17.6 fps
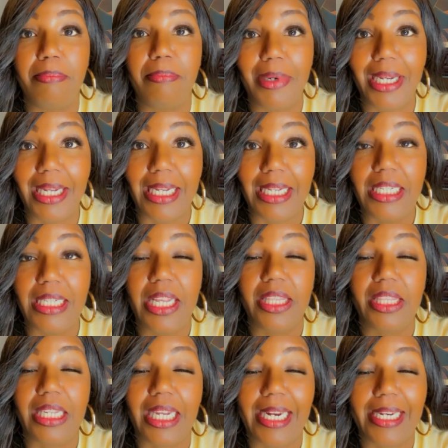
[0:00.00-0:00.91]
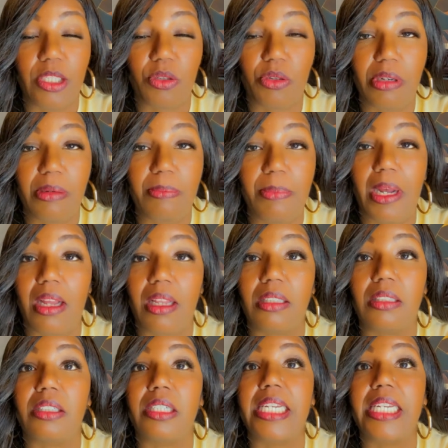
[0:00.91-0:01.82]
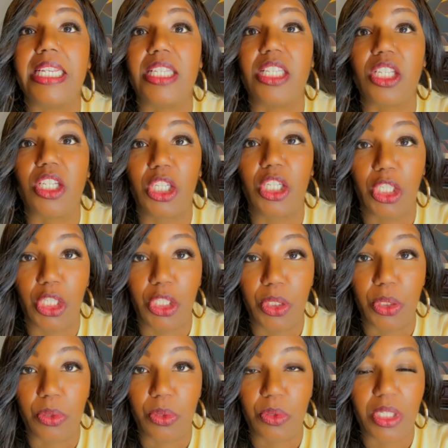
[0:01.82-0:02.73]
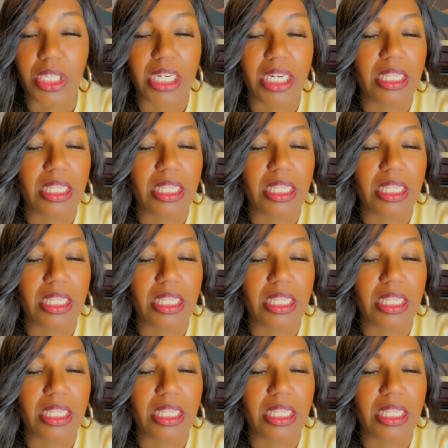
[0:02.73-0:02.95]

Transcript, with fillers: But the ice cream parlor is closed